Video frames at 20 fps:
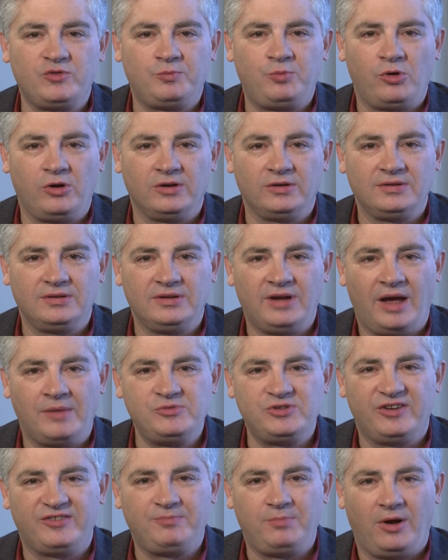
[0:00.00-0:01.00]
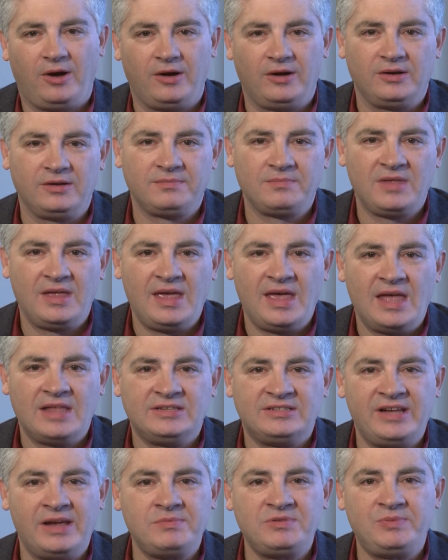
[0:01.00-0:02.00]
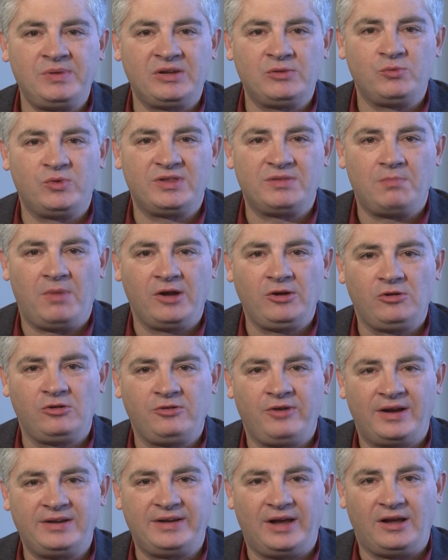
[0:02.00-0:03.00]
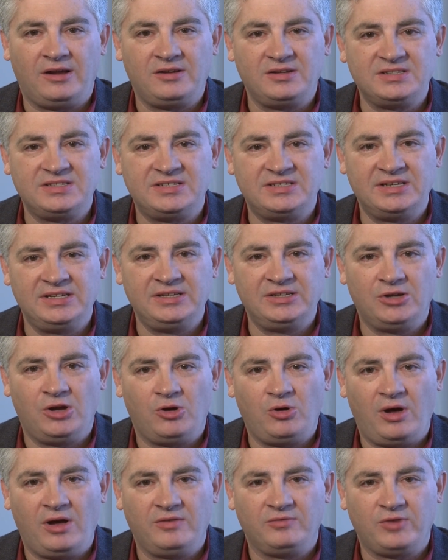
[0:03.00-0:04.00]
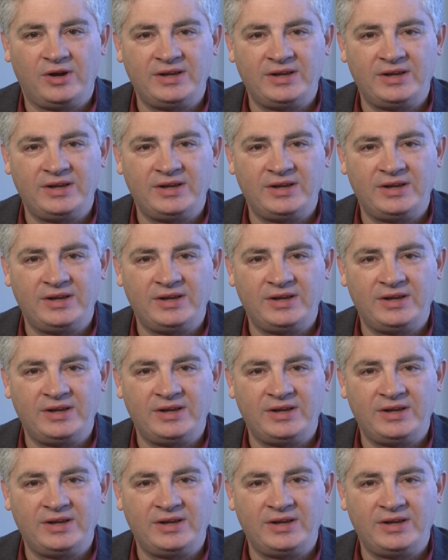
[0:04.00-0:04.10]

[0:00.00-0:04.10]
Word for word: Report. I'm Jeff Barr. Today I'm speaking with Michael Crandell, CEO of